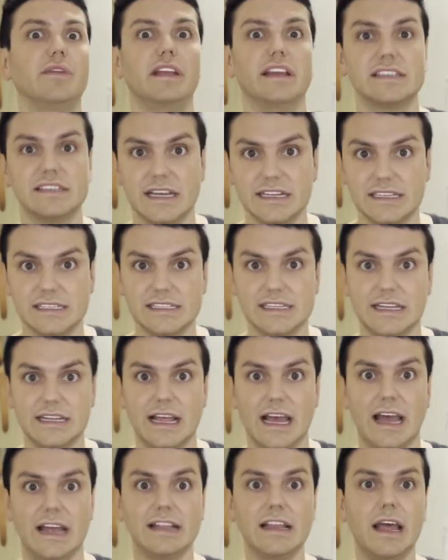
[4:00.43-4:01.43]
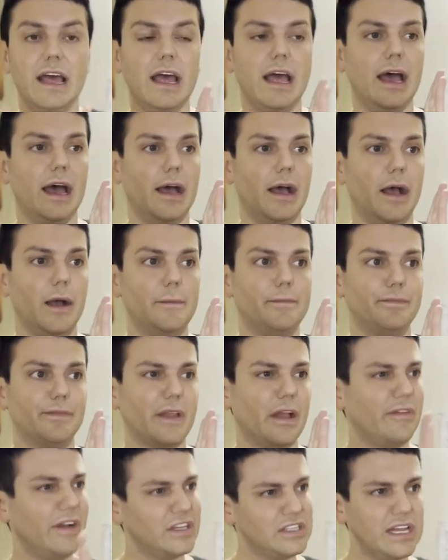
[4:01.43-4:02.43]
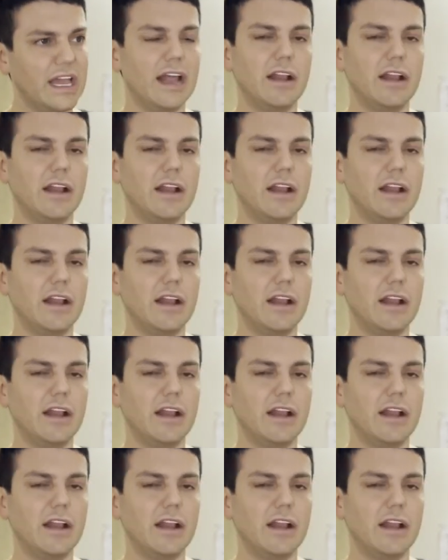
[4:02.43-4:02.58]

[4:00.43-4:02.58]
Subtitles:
really excited to see that. I've actually